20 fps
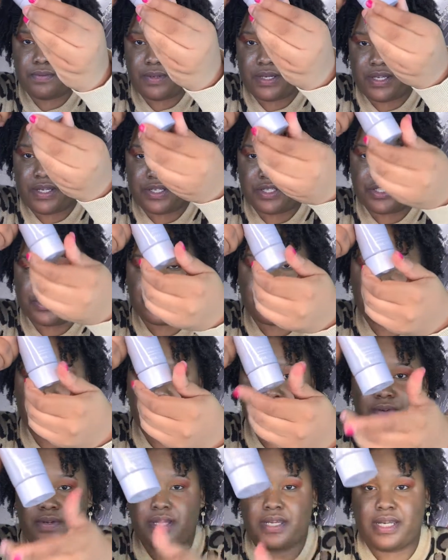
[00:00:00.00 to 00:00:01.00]
you can just
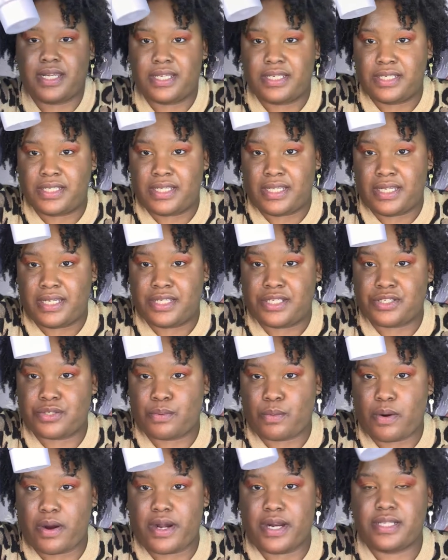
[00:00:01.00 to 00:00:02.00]
screw it and then
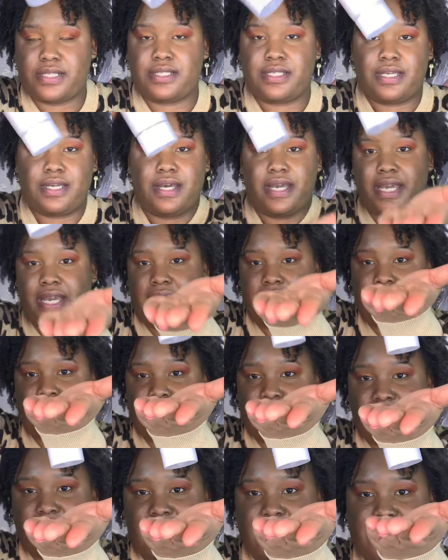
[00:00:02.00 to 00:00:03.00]
squirt it to your hand
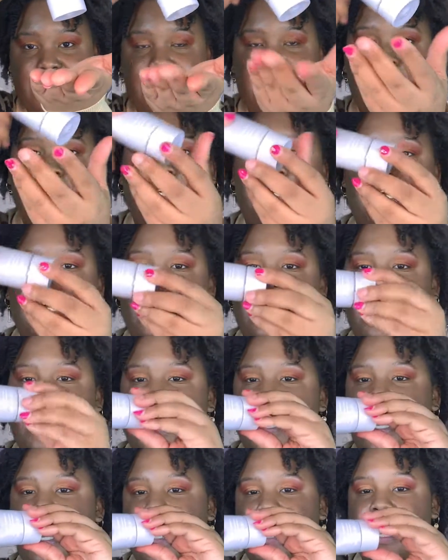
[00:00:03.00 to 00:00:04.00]
like this.
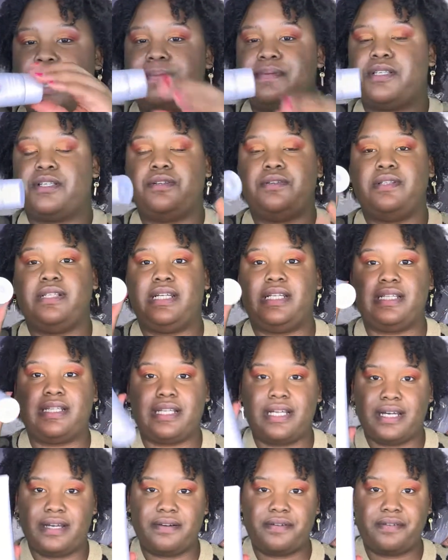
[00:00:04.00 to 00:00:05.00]
I absolutely
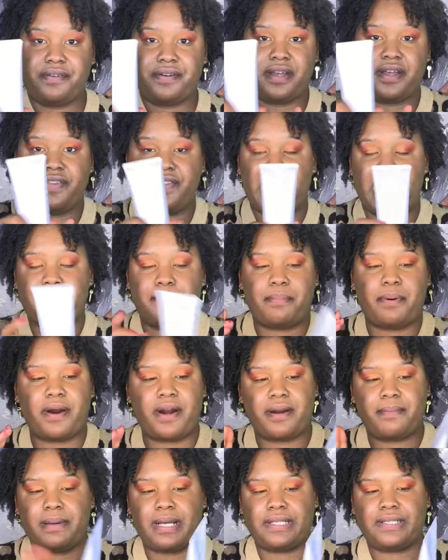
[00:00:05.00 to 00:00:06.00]
love that part
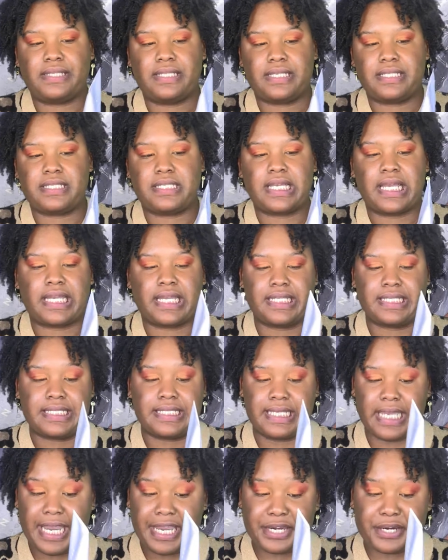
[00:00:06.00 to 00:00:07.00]
about this
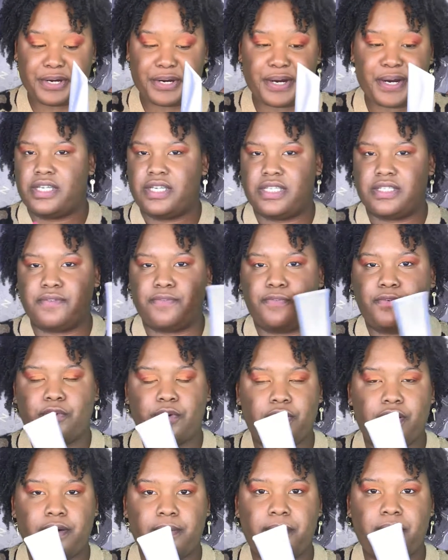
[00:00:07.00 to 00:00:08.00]
container. Is
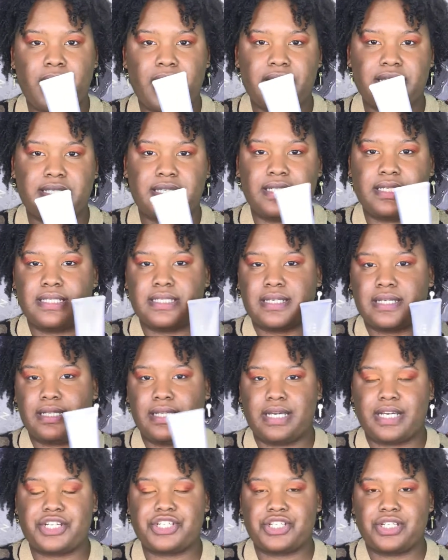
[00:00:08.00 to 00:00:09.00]
4 products in this
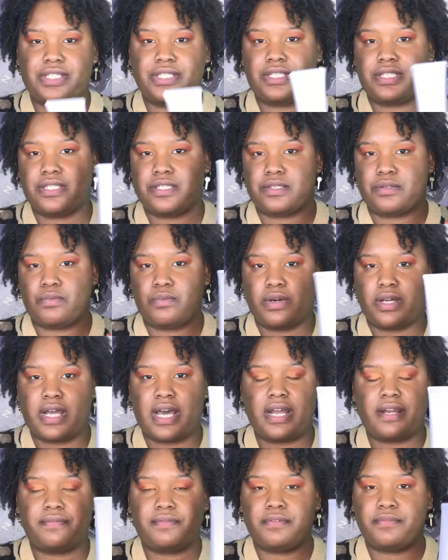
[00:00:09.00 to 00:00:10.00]
collection. This is 1
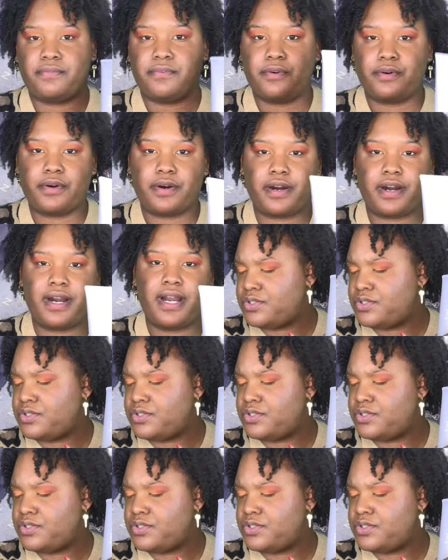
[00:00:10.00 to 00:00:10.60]
out of the 4.